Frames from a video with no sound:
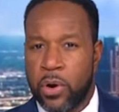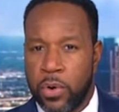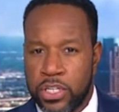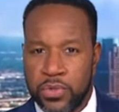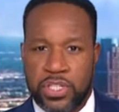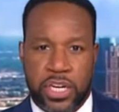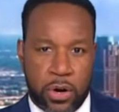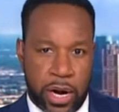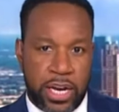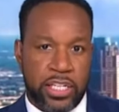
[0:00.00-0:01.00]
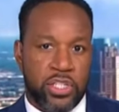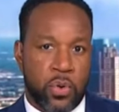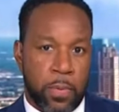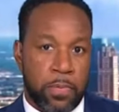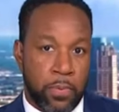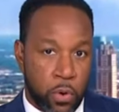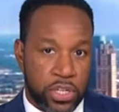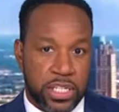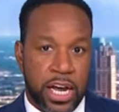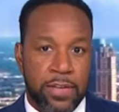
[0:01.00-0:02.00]
We are going to share a short
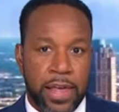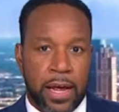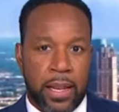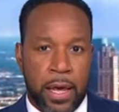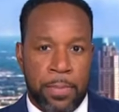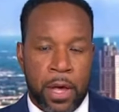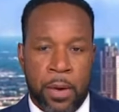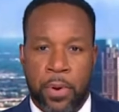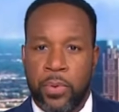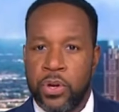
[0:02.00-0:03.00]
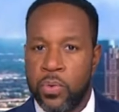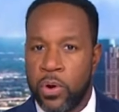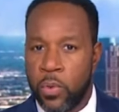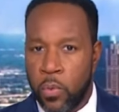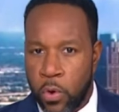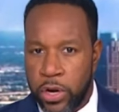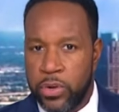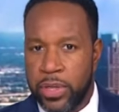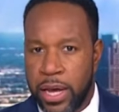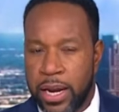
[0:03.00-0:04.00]
portion of that clip, but we do want to
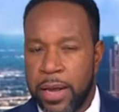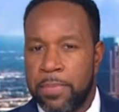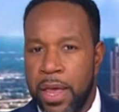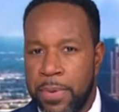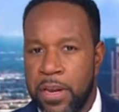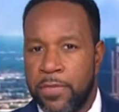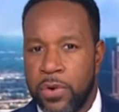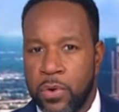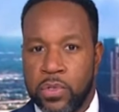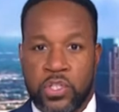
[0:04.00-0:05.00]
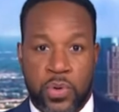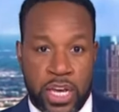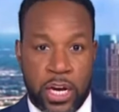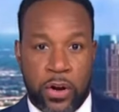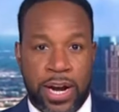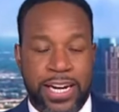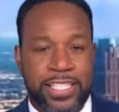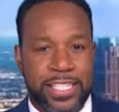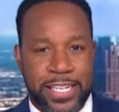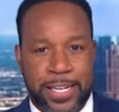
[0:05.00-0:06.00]
warn you that it may be difficult to hear
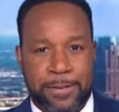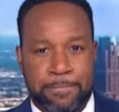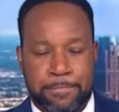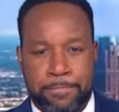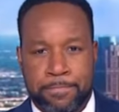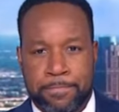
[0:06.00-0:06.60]
and see.